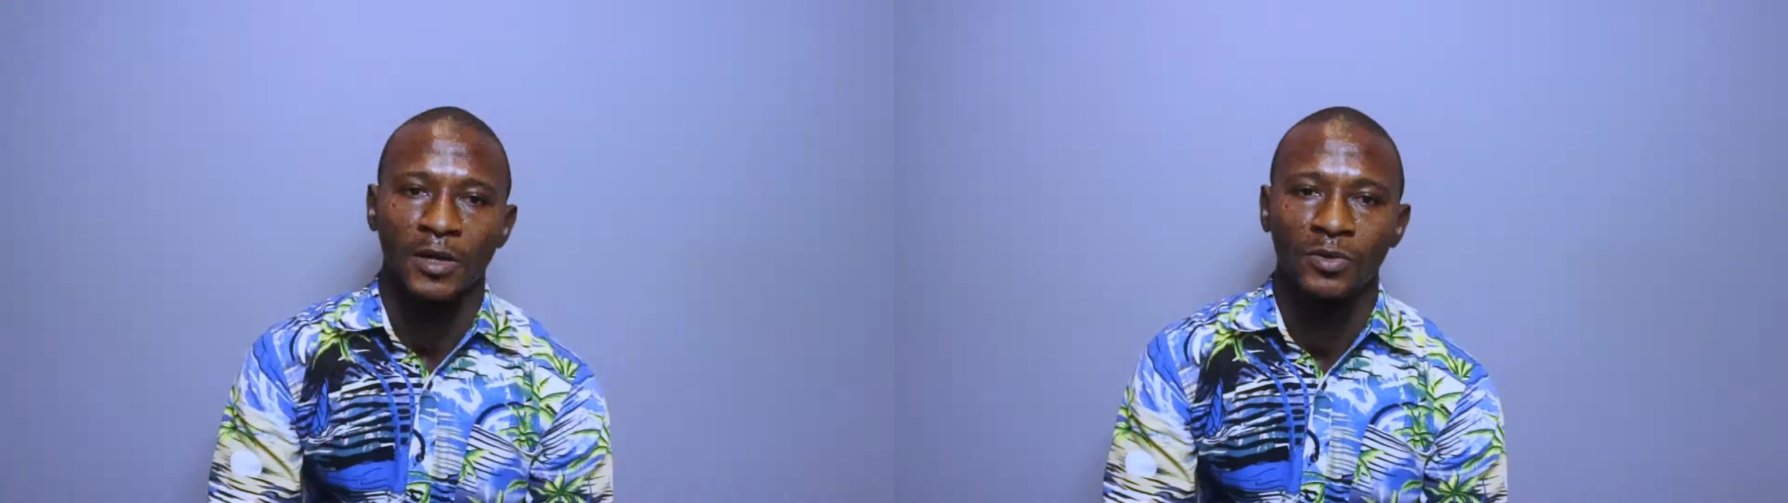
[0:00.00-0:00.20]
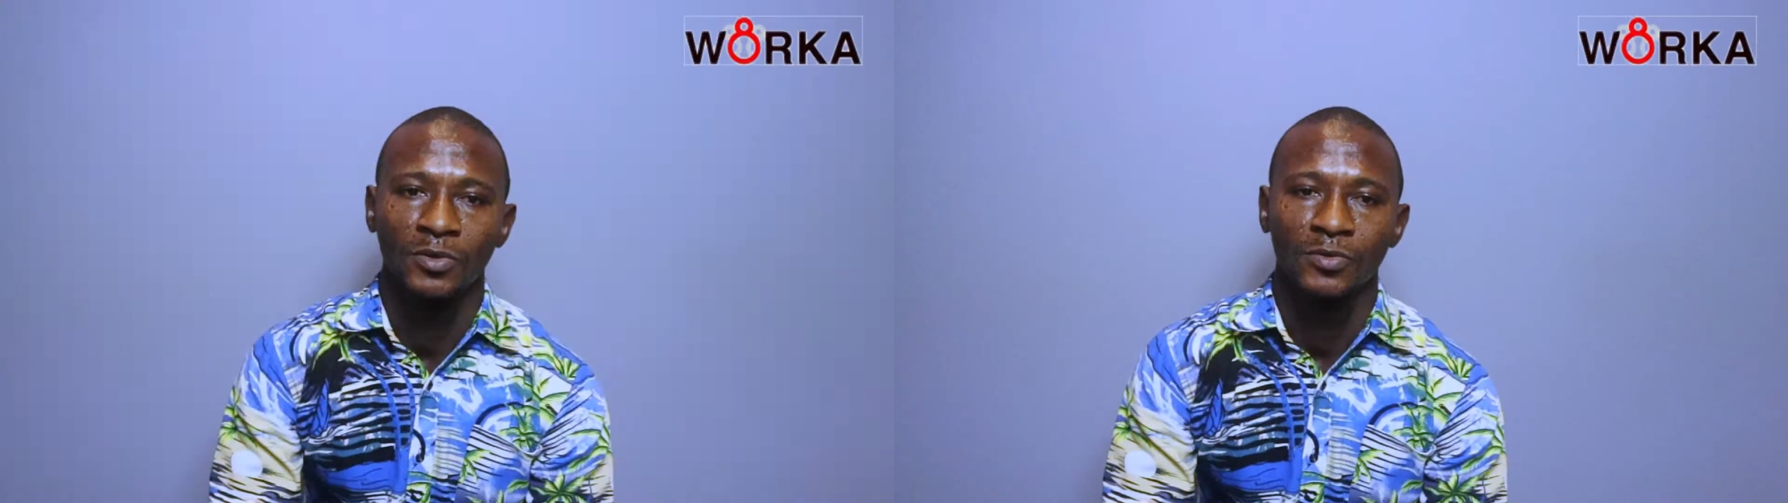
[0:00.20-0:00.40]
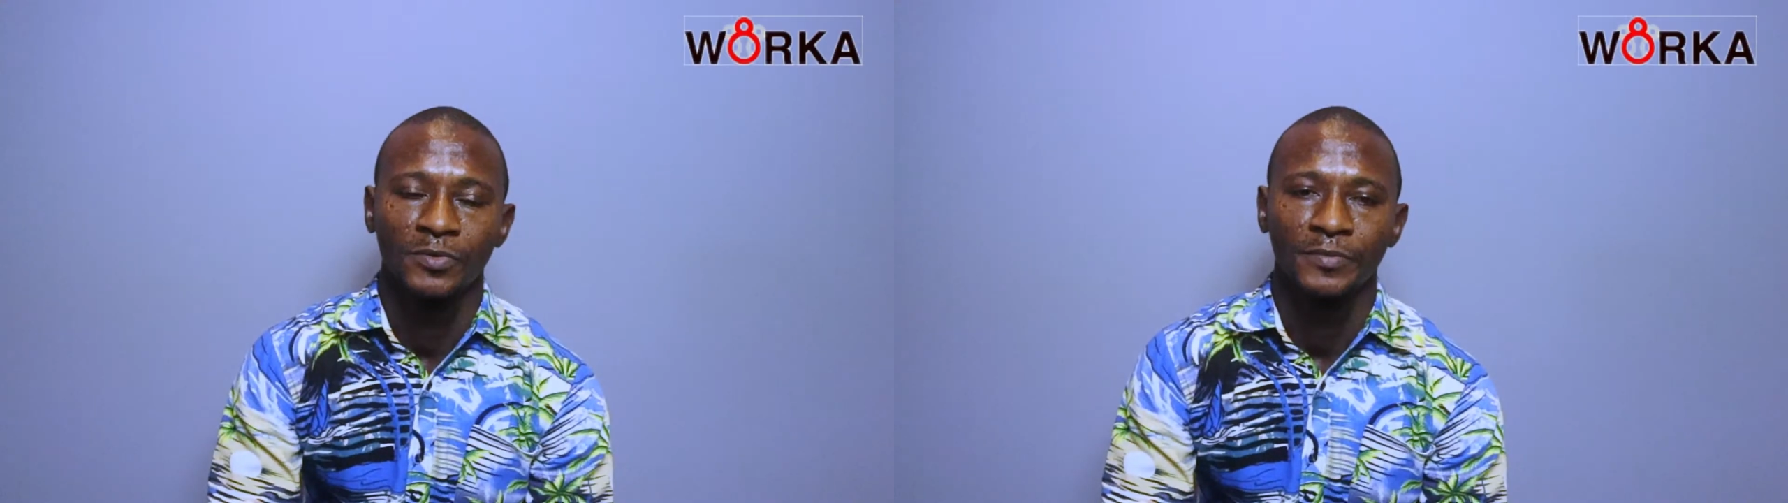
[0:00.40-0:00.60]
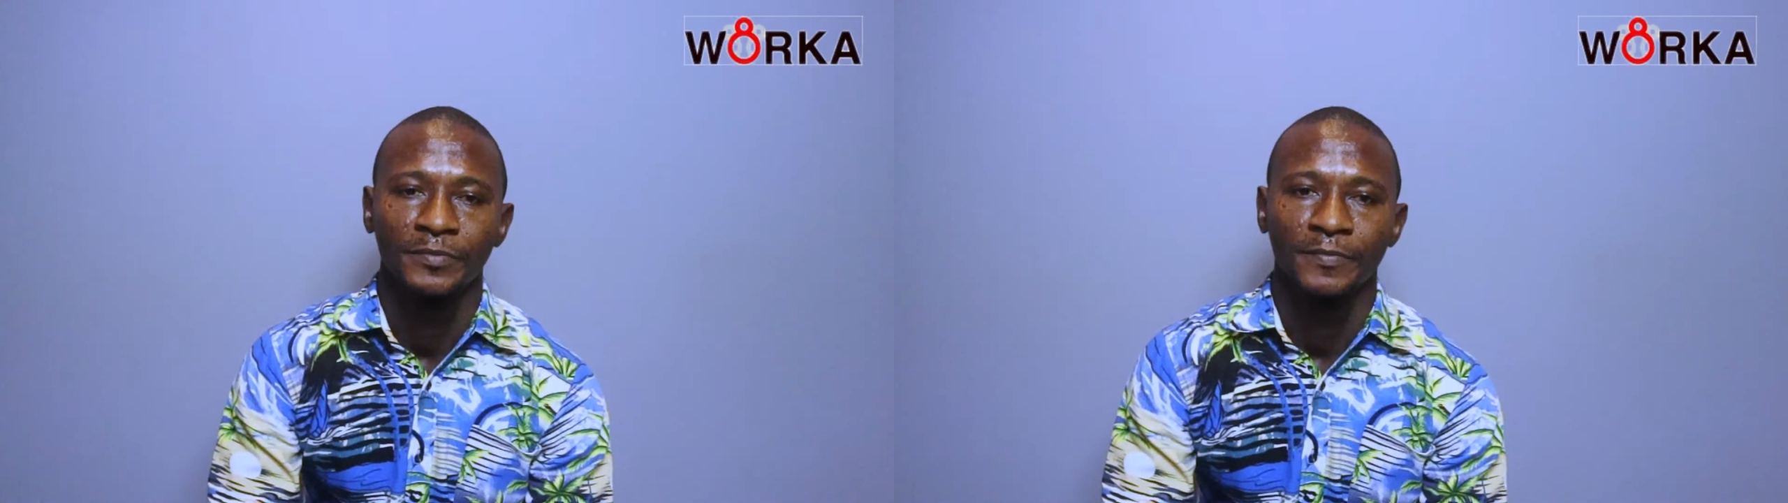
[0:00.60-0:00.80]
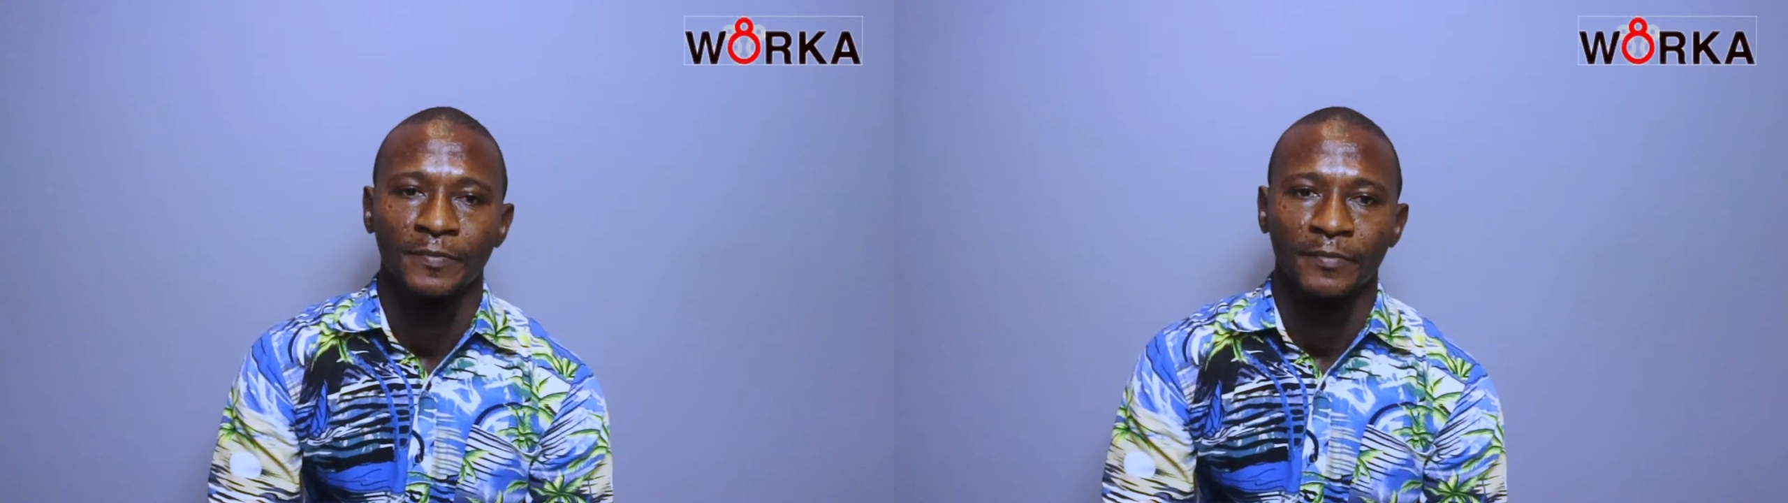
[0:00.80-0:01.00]
Hello,
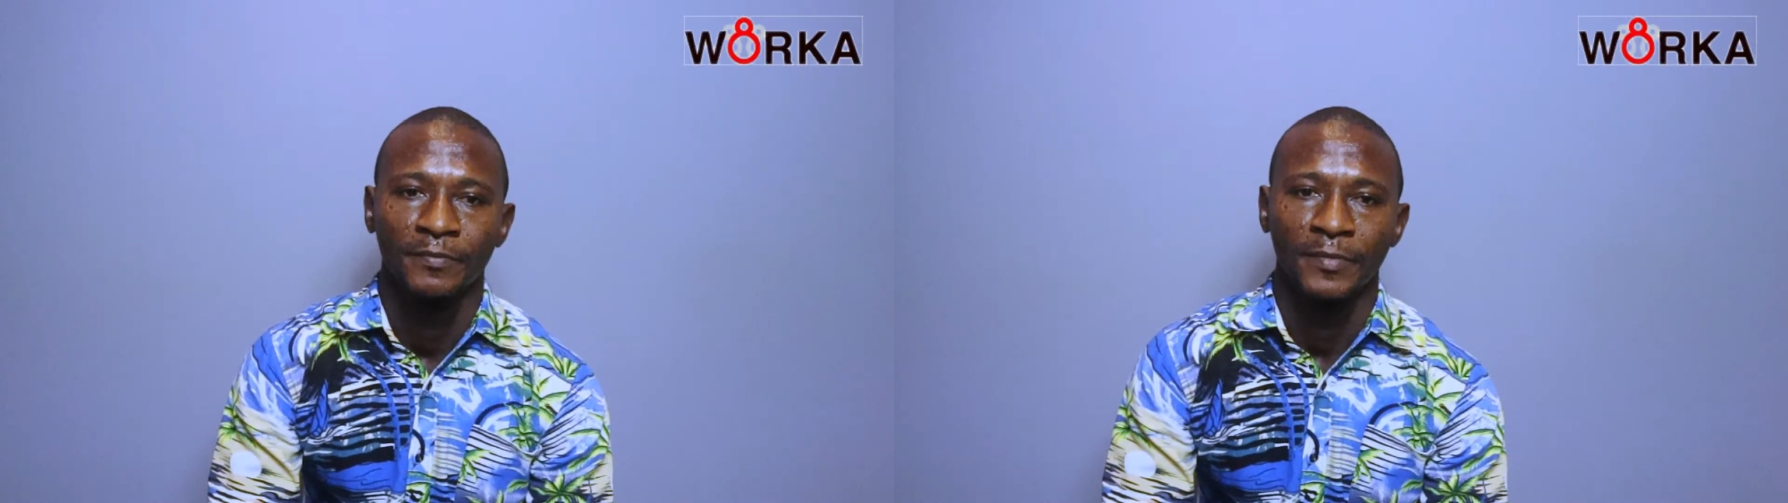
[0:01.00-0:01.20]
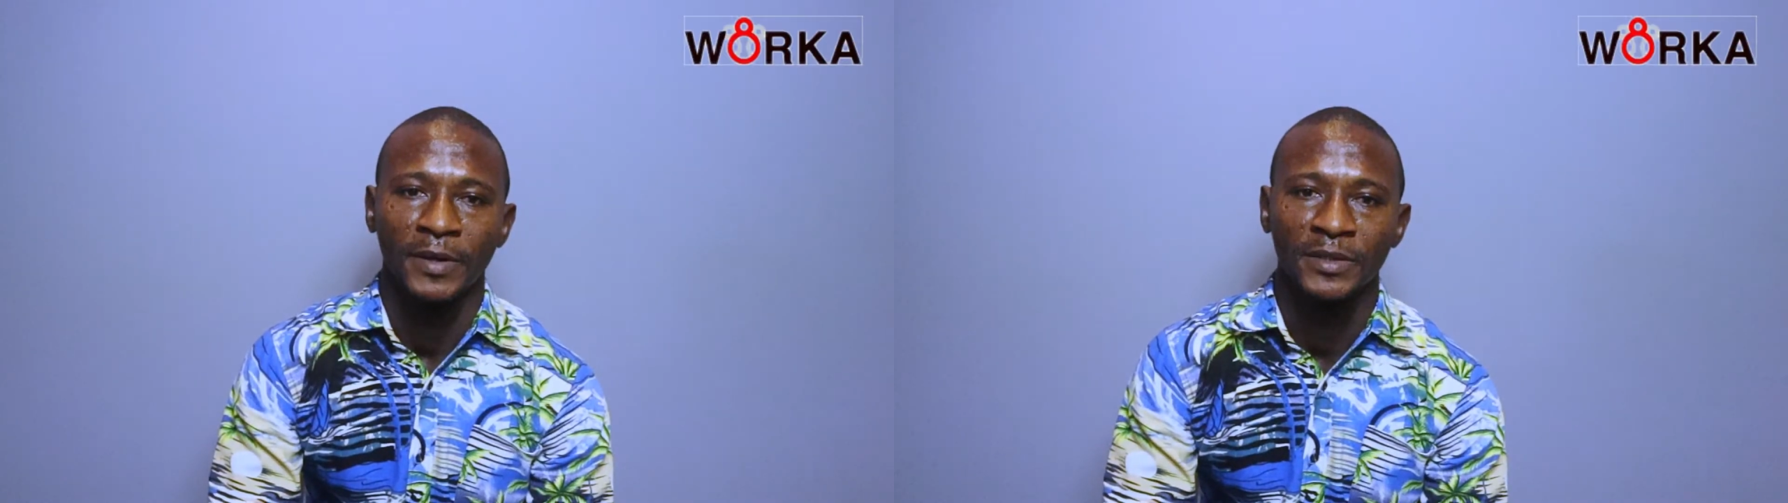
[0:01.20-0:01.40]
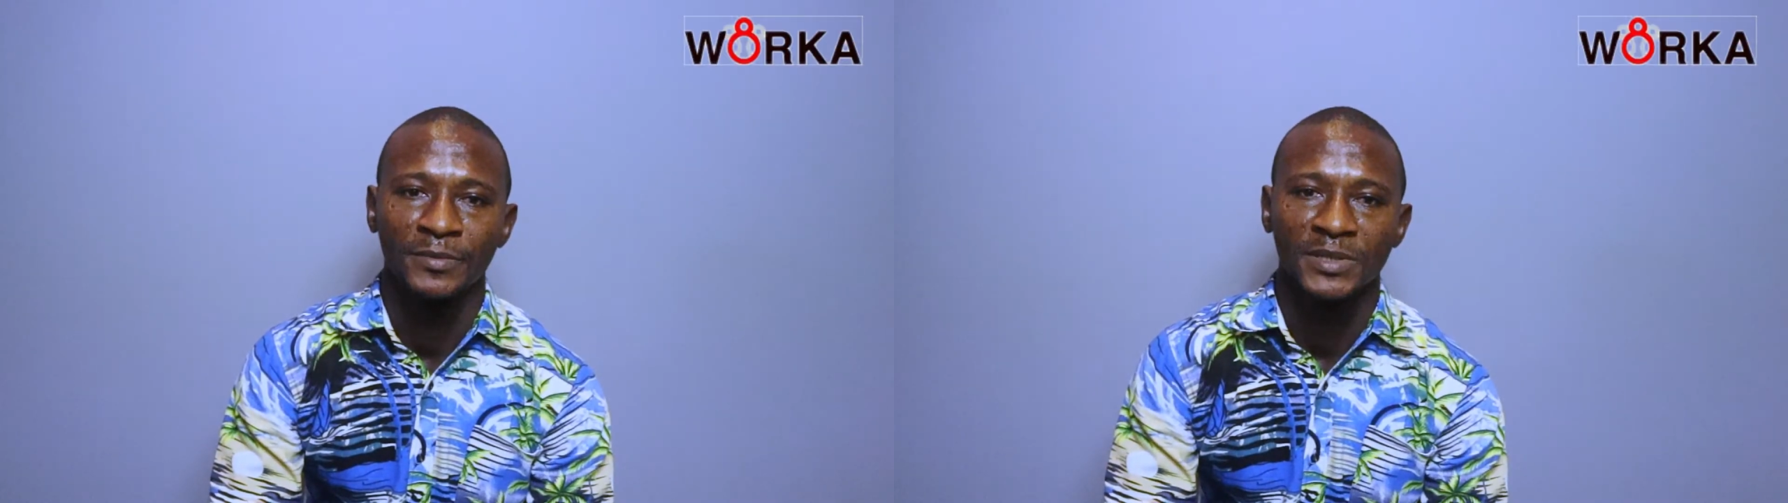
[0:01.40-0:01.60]
my name